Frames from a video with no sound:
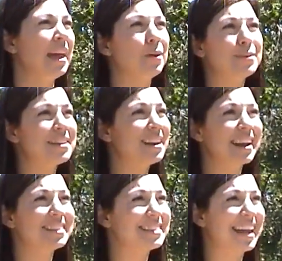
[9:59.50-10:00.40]
It was a
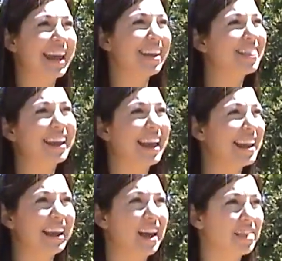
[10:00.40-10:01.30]
nice day like
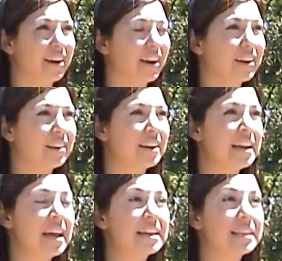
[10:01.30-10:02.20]
any other.
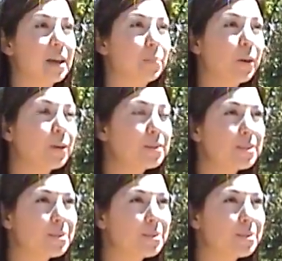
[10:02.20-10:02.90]
As I approached the